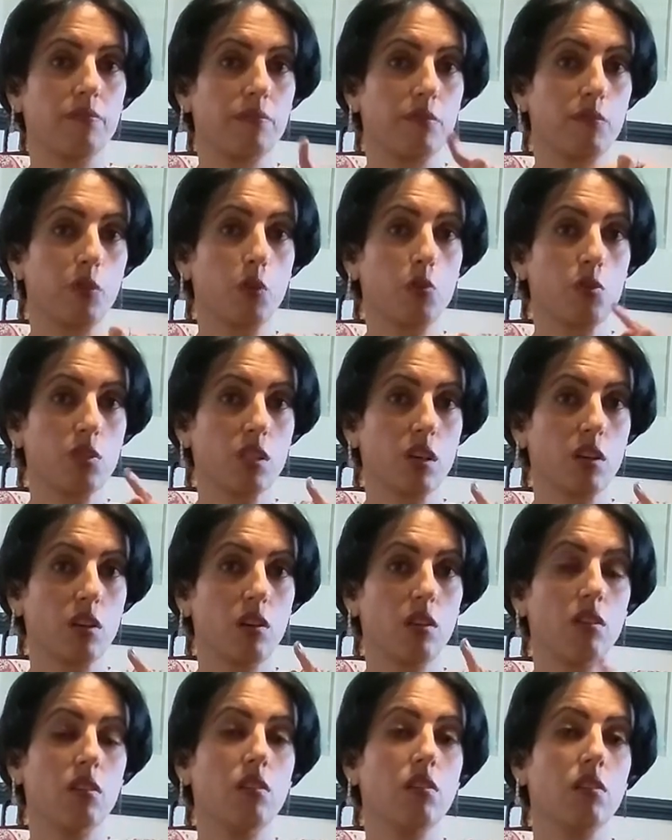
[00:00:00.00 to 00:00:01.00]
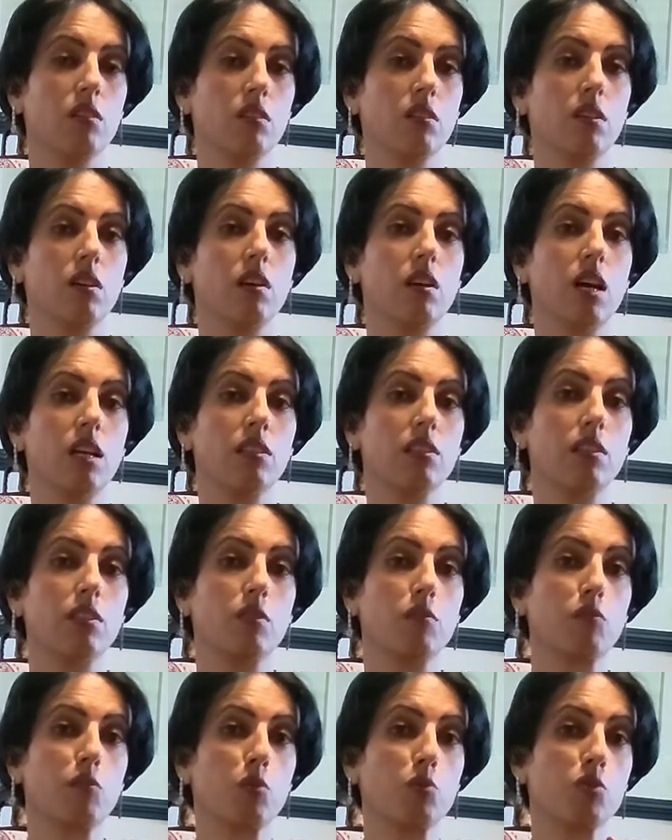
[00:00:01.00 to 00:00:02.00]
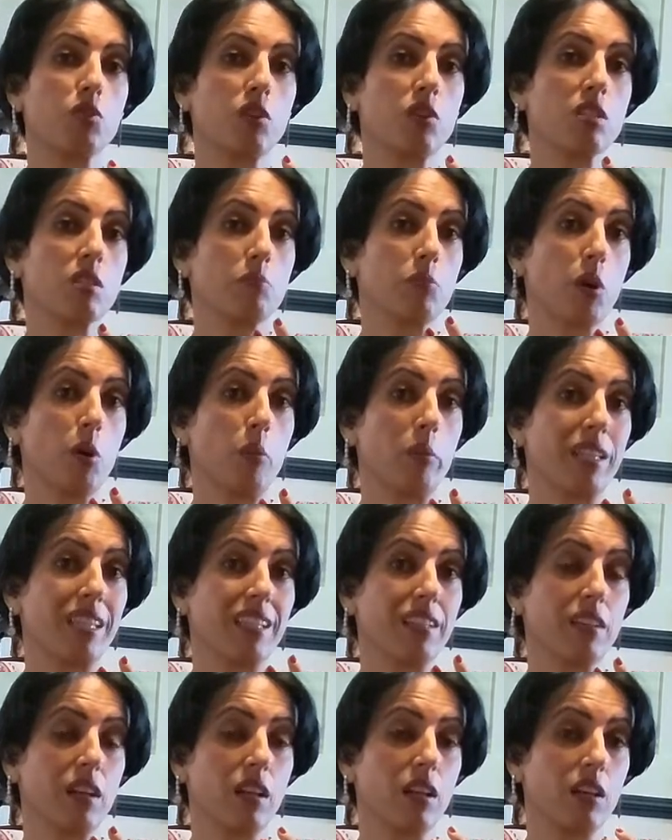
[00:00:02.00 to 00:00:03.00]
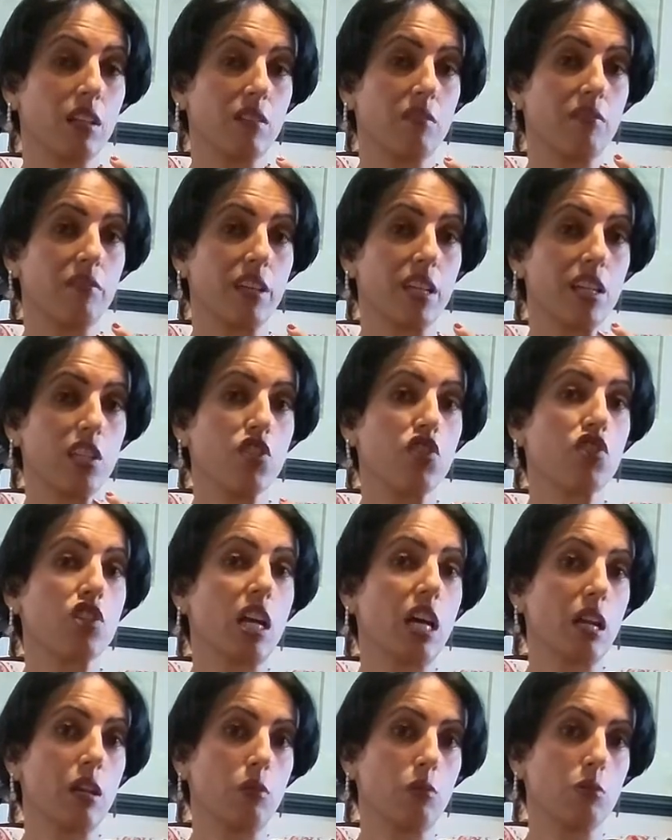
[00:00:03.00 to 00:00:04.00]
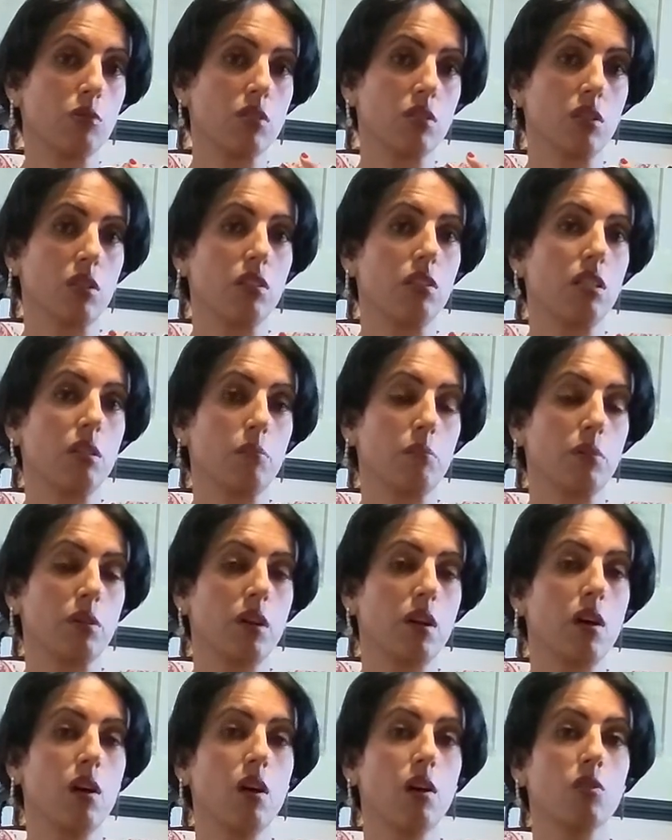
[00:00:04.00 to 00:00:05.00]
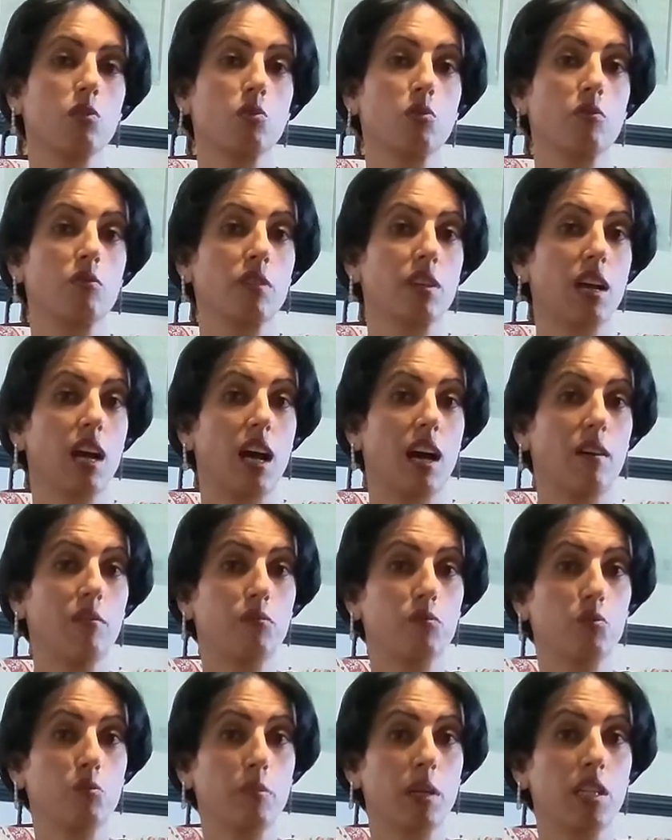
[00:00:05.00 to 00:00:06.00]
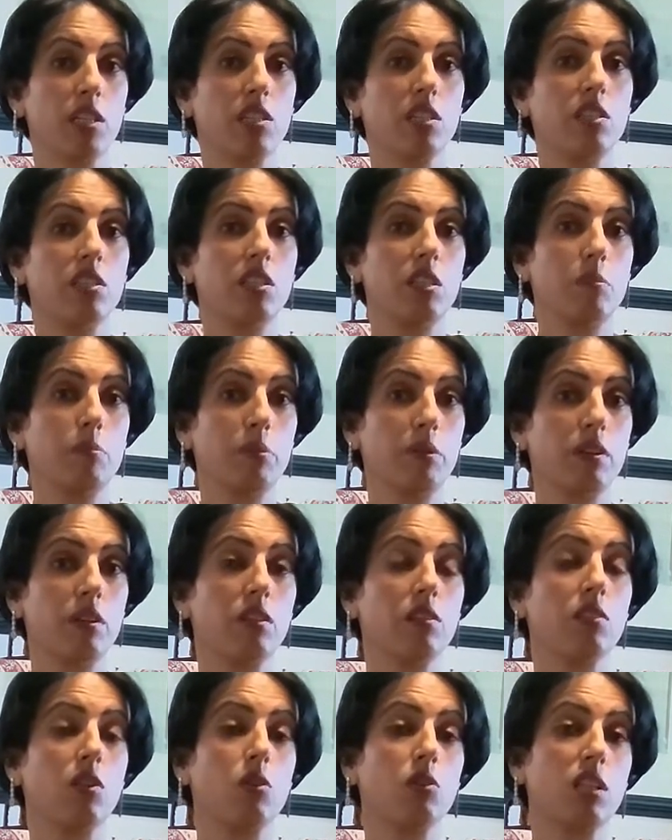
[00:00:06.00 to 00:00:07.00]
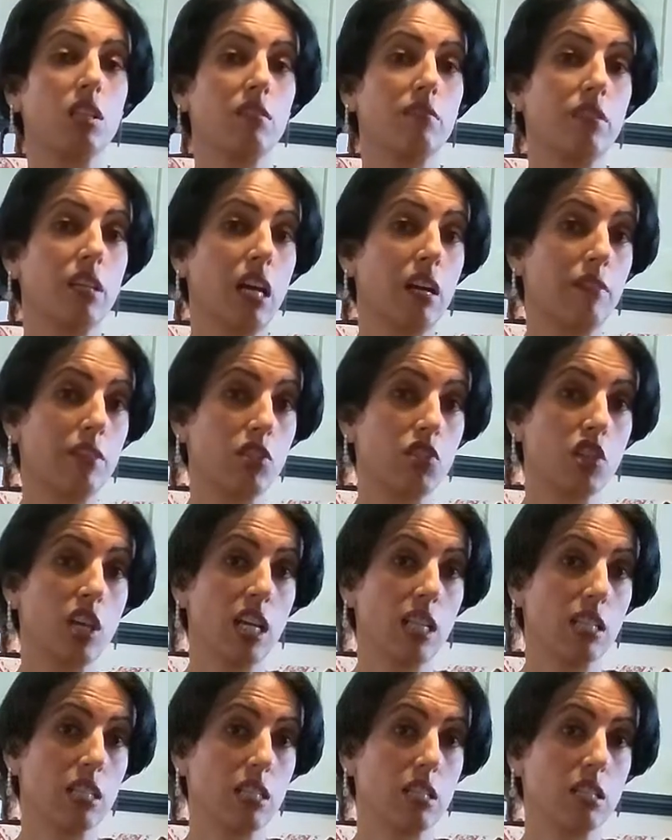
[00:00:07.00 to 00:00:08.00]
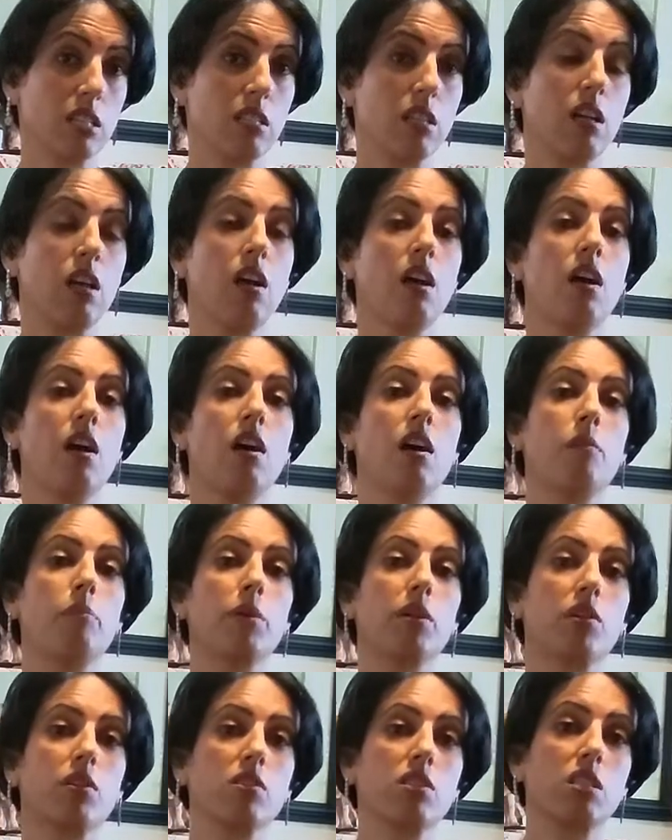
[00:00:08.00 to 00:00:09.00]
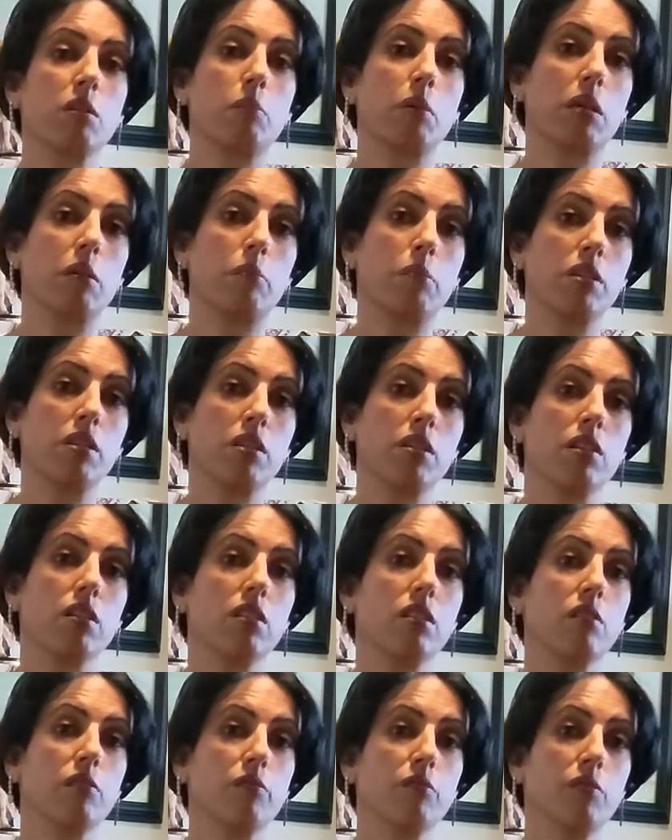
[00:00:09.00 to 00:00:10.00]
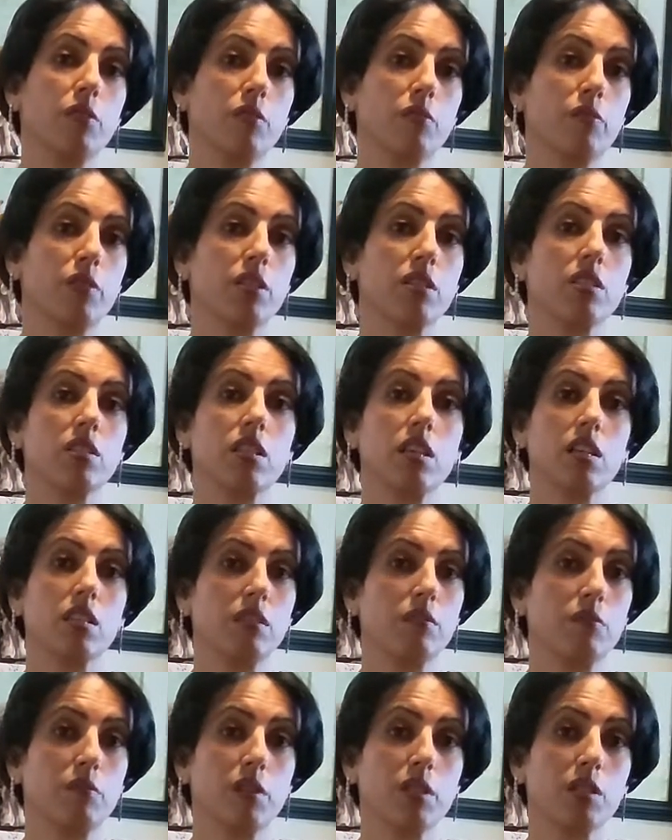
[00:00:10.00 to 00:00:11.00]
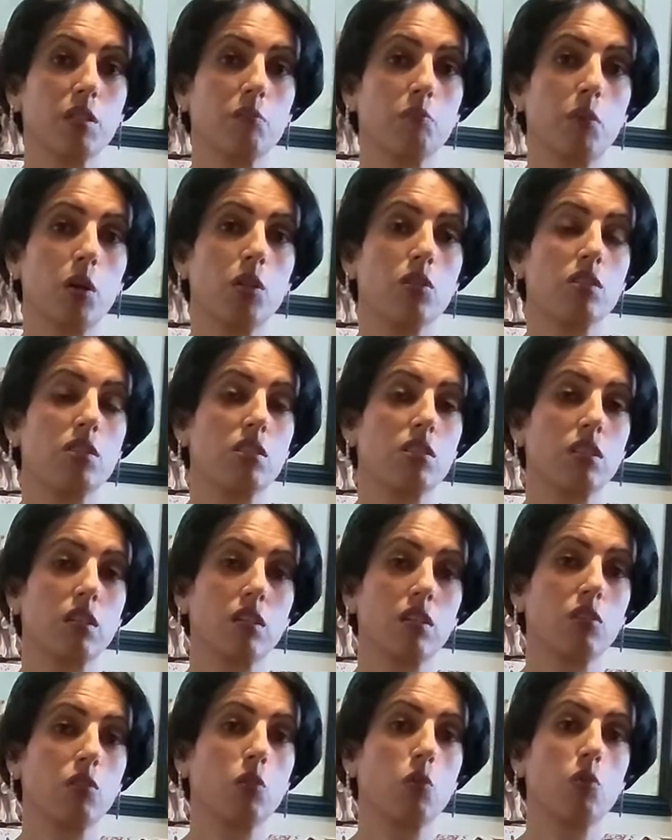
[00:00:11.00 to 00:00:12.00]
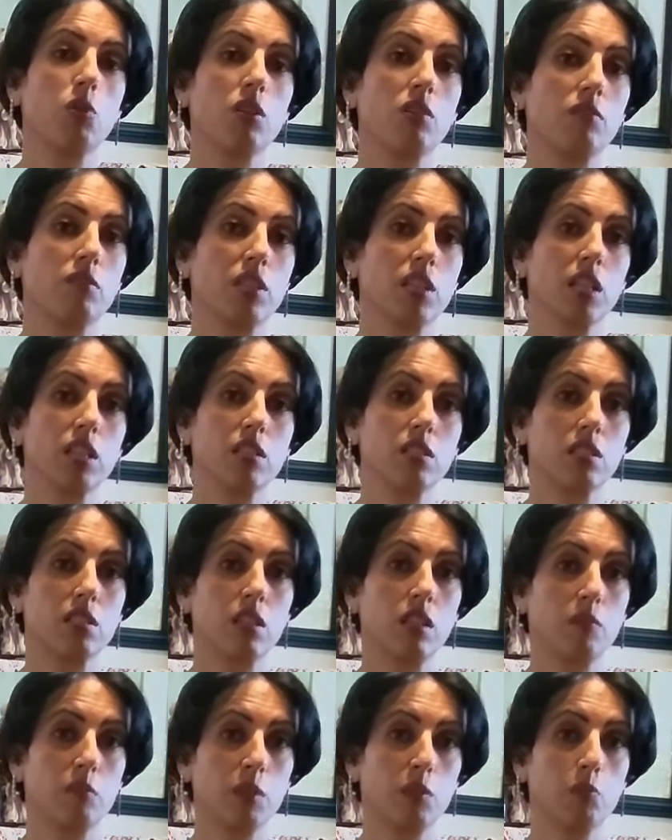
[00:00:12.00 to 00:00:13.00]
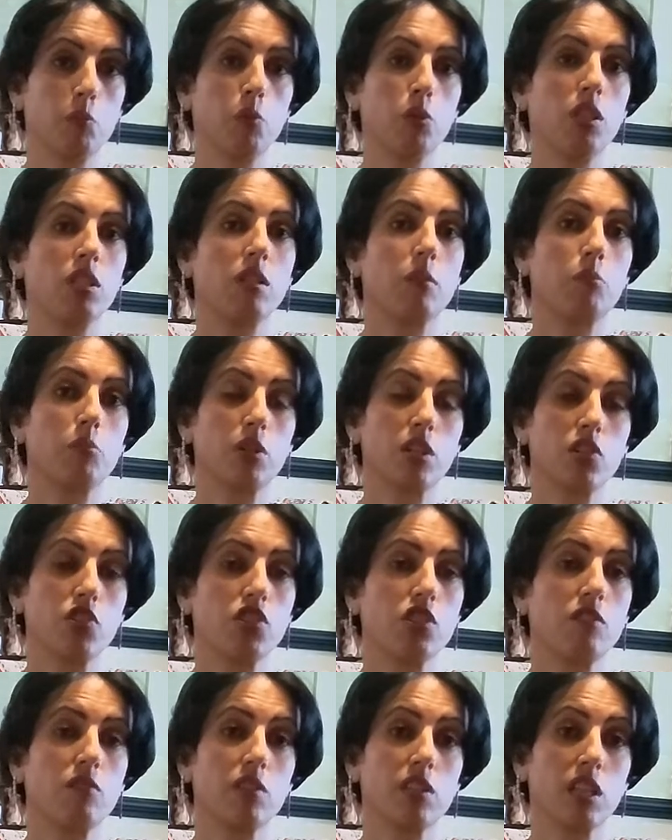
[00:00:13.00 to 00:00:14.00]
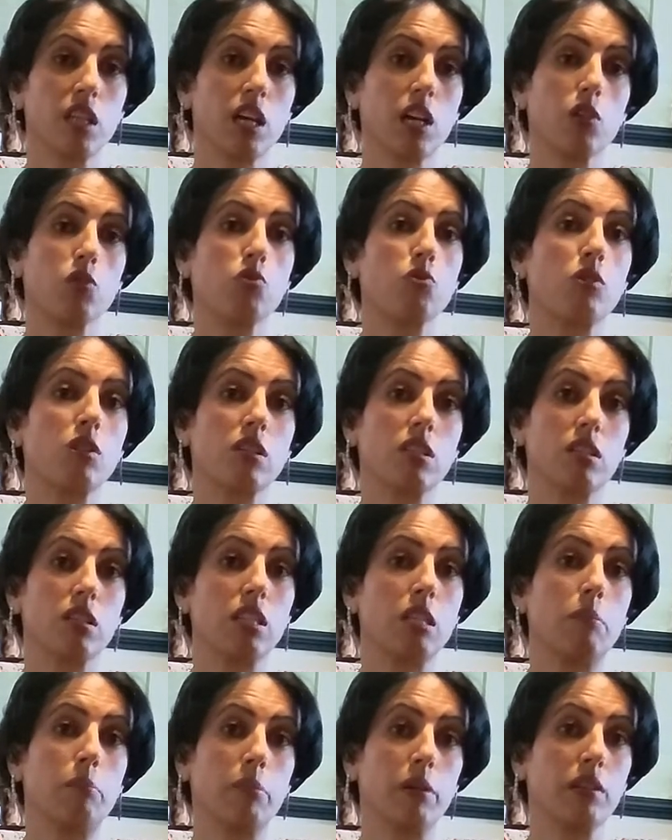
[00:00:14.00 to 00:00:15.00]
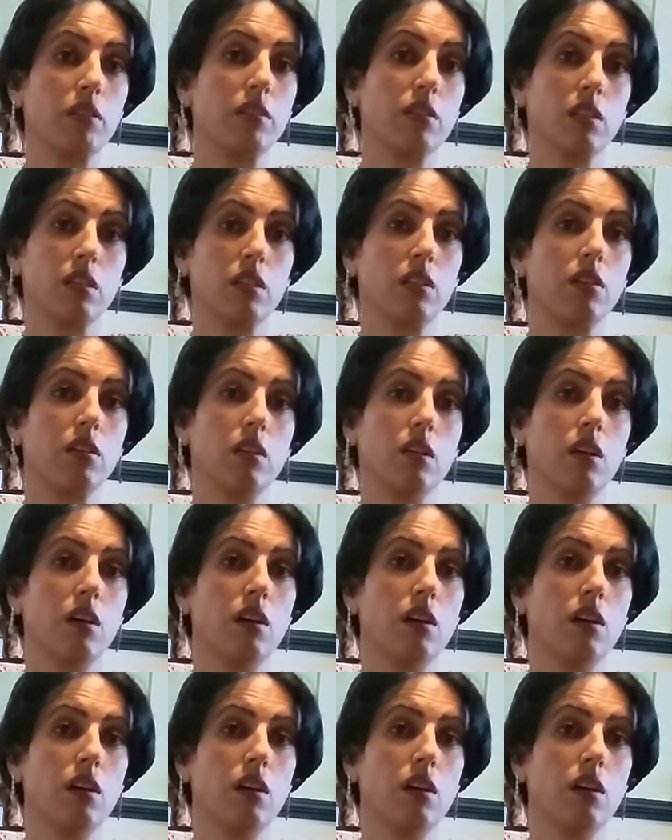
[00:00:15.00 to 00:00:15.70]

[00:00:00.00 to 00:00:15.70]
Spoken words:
fossa. And then the fossa is probably very shallow, it's not deep. So we have to make it deeper now that we have a chance. Because the baby in the first days and first months still growing, we can still be putting the pressure, we can actually deepen the